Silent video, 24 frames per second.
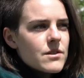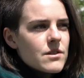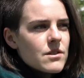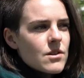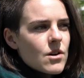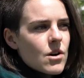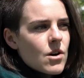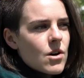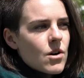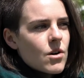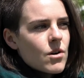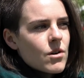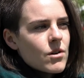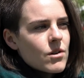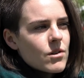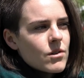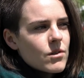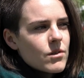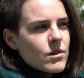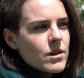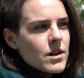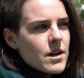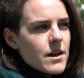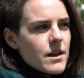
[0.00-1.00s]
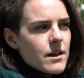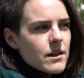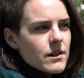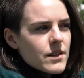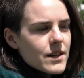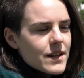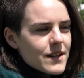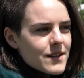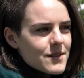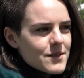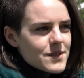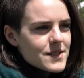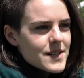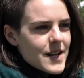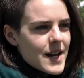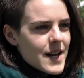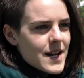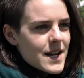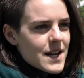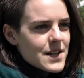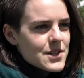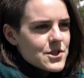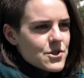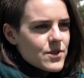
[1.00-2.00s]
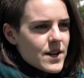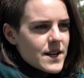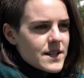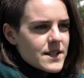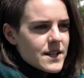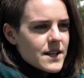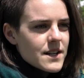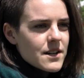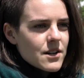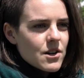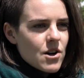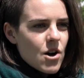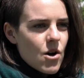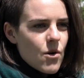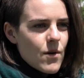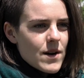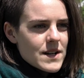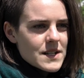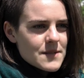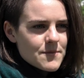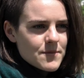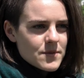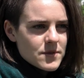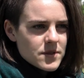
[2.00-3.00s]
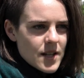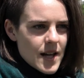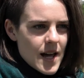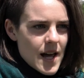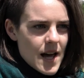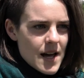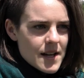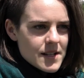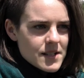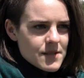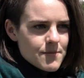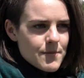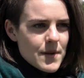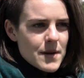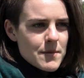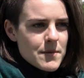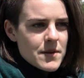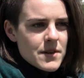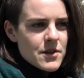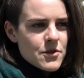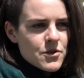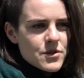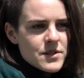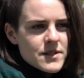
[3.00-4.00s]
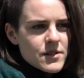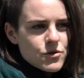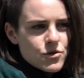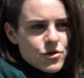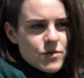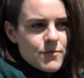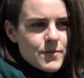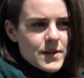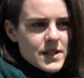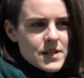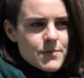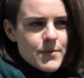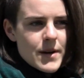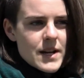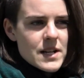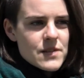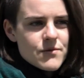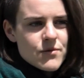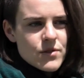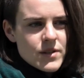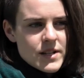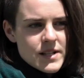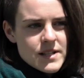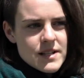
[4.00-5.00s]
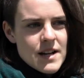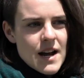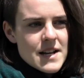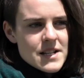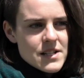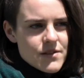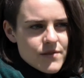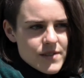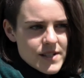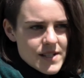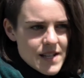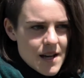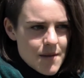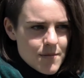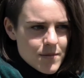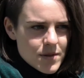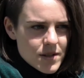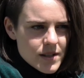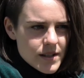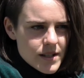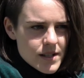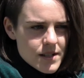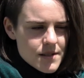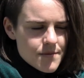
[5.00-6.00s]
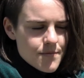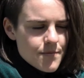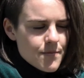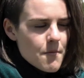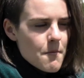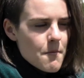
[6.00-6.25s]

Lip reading: though the day yesterday didn't go as planned, maybe there still should be space for these kinds of assemblies.